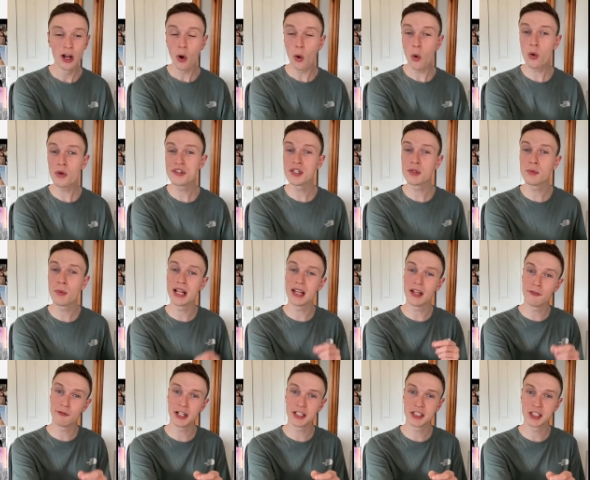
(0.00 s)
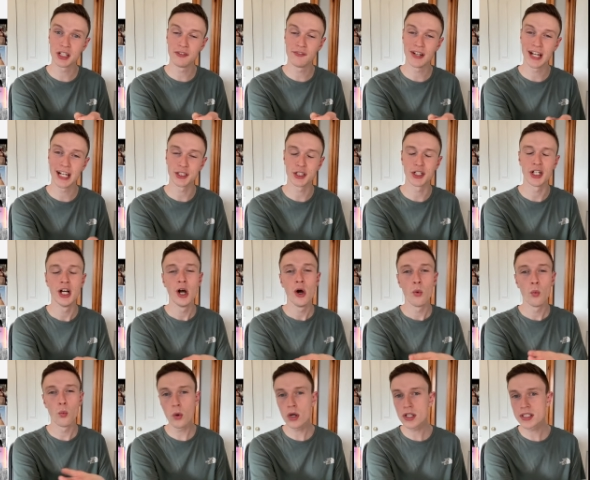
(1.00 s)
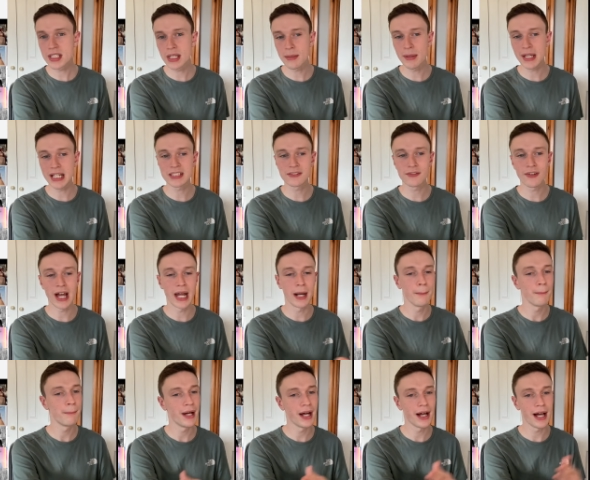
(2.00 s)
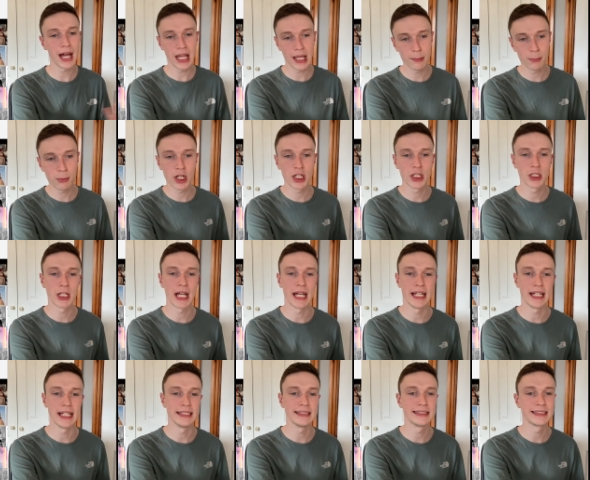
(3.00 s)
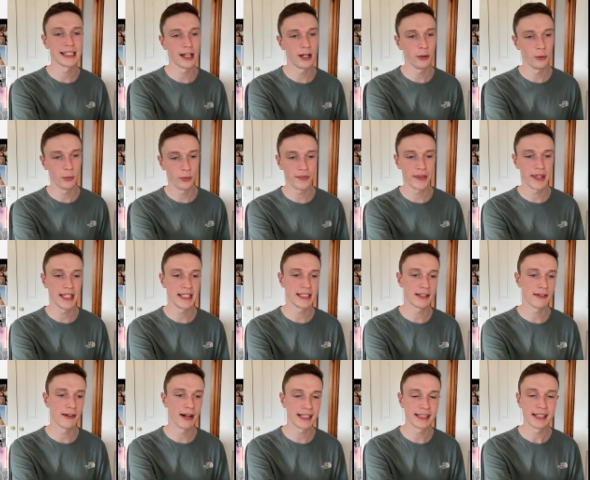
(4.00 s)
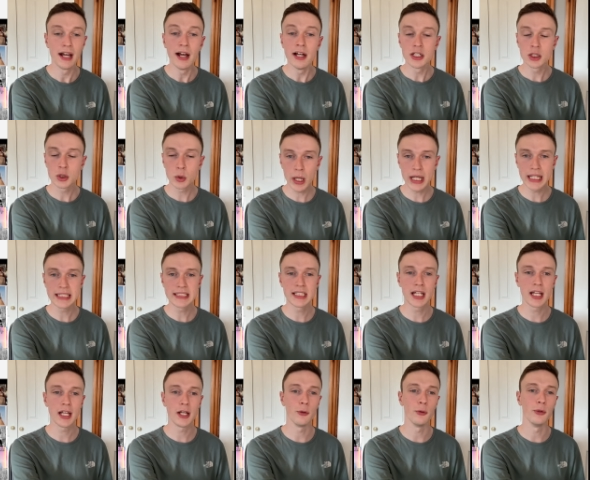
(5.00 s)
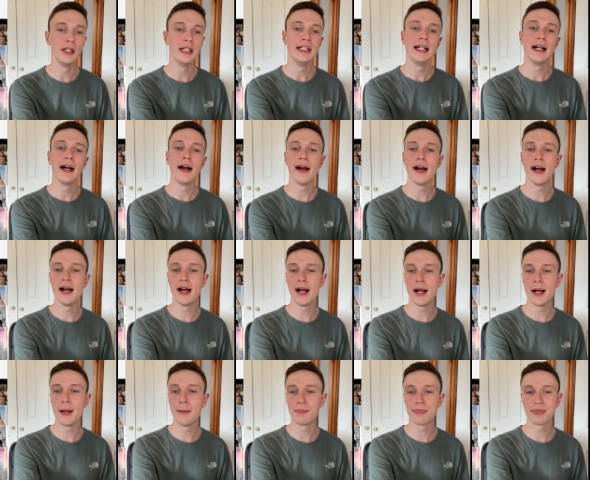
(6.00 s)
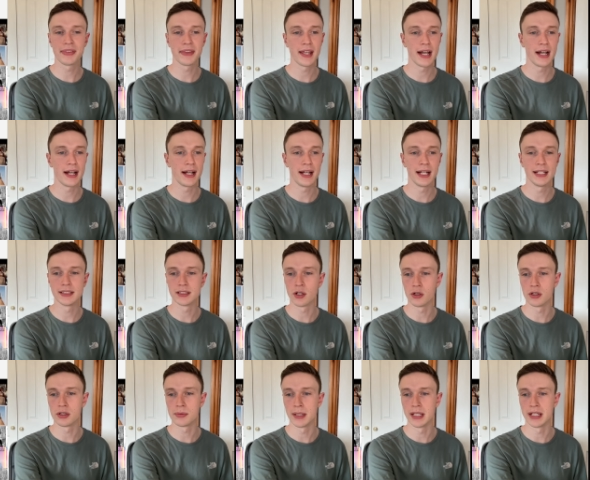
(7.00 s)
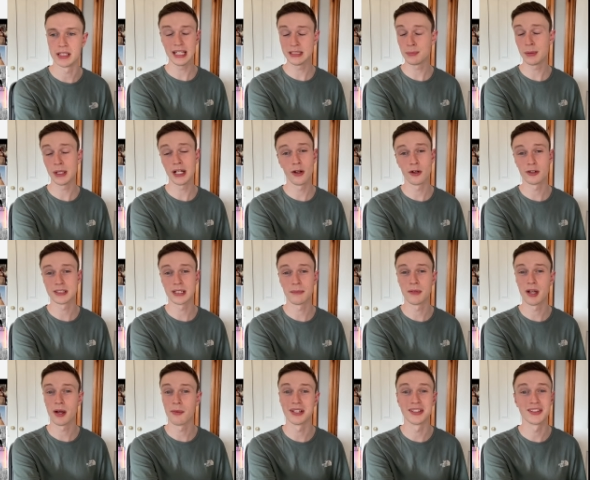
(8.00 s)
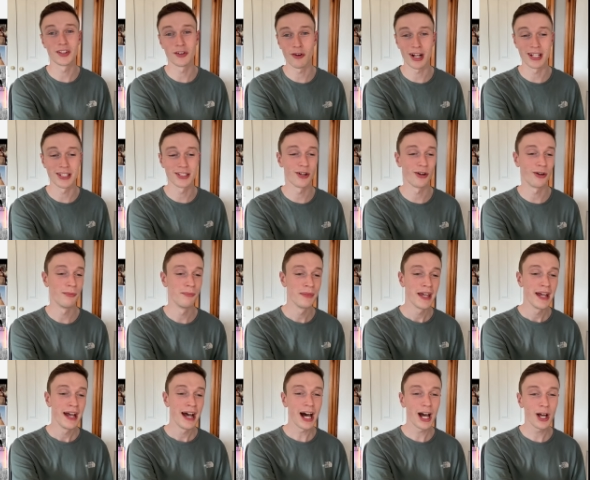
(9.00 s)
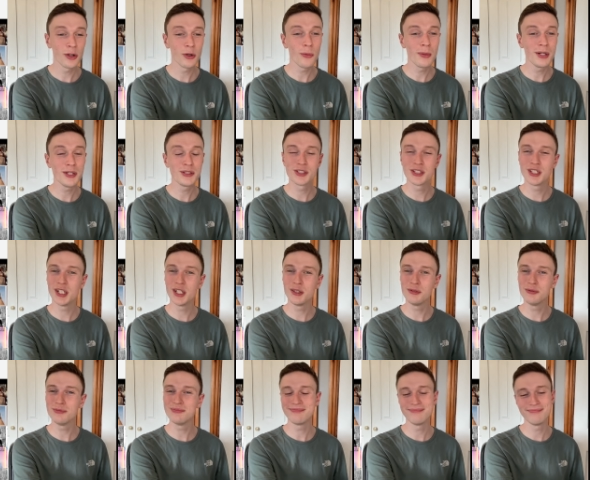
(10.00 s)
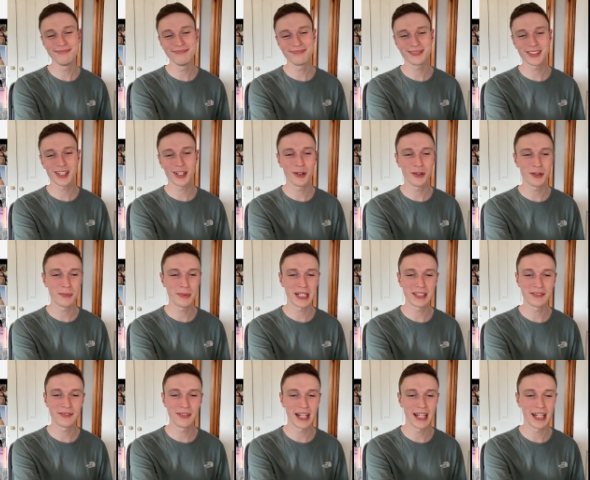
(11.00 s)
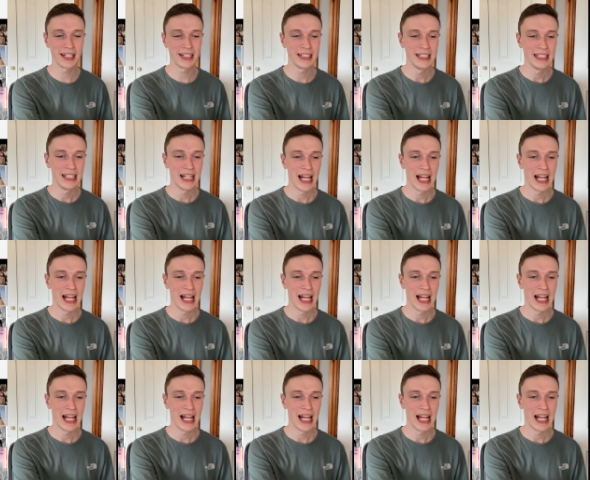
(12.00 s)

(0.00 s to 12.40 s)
All Too Well original version. Wasn't the biggest fan, but I appreciated it. So, Easter eggs. 22. Um, that has got to be in. It's been a long time coming. It's a great song. I almost do. Mm, not the biggest fan.